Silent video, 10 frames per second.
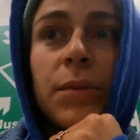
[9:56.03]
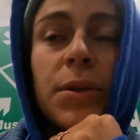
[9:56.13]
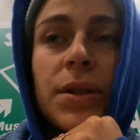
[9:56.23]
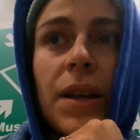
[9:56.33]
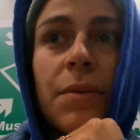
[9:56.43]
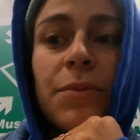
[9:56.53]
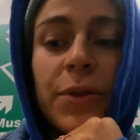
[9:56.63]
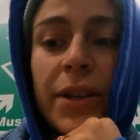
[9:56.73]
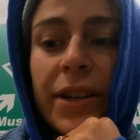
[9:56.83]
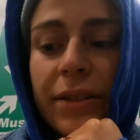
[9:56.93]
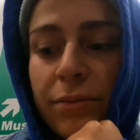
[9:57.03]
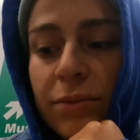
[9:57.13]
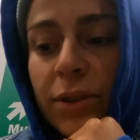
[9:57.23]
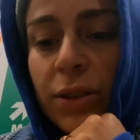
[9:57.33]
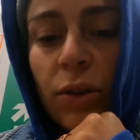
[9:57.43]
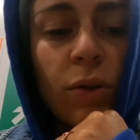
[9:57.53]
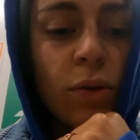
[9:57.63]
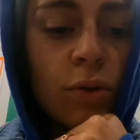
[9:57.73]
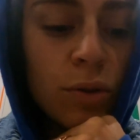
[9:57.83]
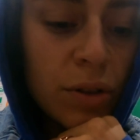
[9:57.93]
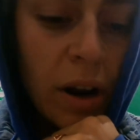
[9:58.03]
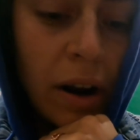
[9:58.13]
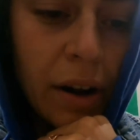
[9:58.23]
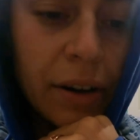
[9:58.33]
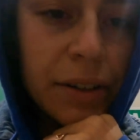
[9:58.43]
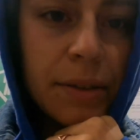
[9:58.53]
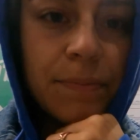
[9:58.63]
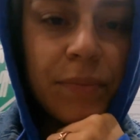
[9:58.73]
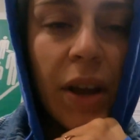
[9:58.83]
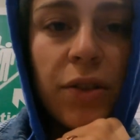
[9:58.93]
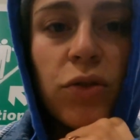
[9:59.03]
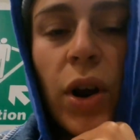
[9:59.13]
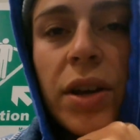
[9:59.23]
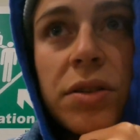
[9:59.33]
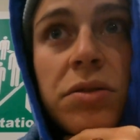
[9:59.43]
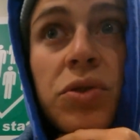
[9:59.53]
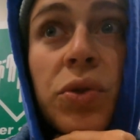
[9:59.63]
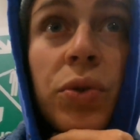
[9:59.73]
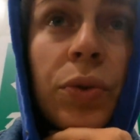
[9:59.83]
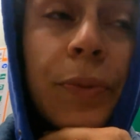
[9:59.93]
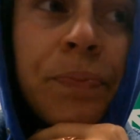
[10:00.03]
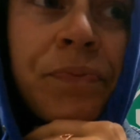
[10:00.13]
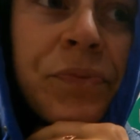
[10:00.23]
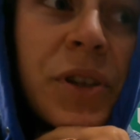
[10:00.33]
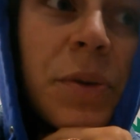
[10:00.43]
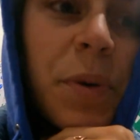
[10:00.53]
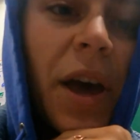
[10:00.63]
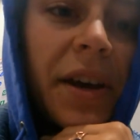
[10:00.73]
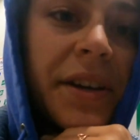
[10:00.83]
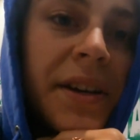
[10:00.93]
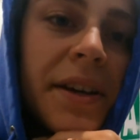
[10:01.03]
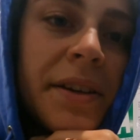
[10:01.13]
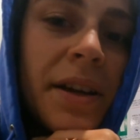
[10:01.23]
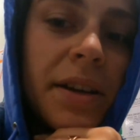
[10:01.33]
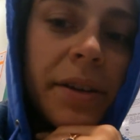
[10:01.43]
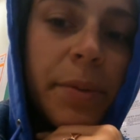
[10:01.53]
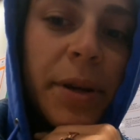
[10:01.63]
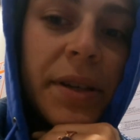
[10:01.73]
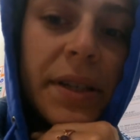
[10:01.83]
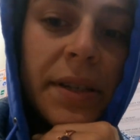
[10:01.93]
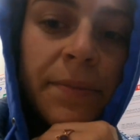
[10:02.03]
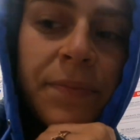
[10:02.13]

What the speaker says: because I'm feeling so tired. I tried to keep editing a little bit,